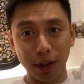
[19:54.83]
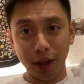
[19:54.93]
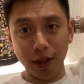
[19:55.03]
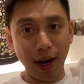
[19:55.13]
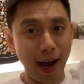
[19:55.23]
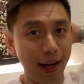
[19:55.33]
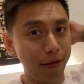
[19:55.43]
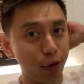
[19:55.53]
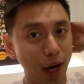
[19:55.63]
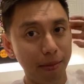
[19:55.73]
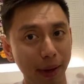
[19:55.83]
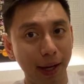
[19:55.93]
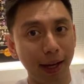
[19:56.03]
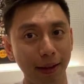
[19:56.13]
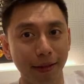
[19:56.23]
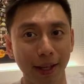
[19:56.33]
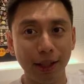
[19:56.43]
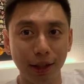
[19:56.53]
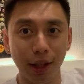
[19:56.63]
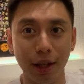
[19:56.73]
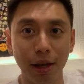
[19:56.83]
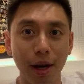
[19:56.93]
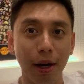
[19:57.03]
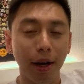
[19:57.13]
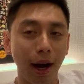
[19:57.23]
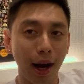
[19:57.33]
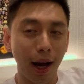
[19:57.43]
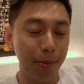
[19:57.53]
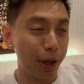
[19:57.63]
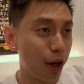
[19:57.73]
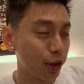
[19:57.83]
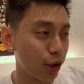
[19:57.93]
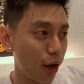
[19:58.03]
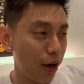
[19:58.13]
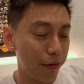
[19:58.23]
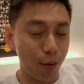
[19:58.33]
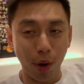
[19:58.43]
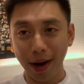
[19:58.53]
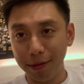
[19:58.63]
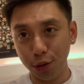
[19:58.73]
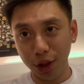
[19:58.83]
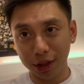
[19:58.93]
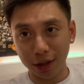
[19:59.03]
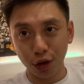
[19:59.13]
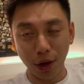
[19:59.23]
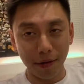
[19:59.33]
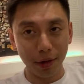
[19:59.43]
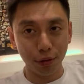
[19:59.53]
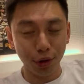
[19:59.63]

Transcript: a year and if you can't make it this year uh, because of whatever reason travel